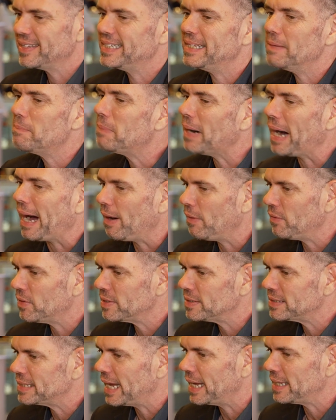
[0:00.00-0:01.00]
the
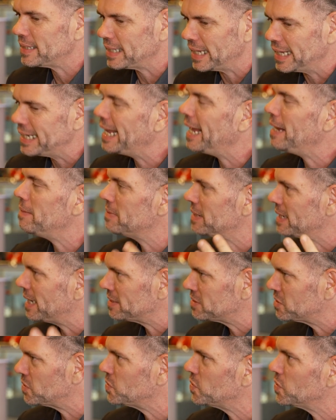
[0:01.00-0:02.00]
power that enable
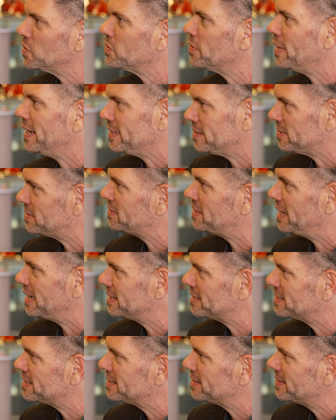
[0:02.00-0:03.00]
us to do greater
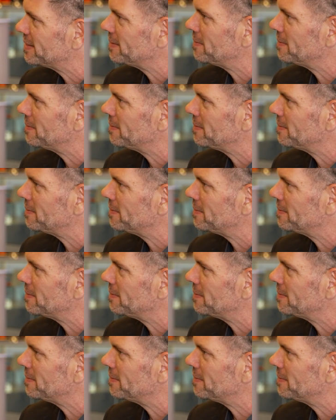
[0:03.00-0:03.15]
things.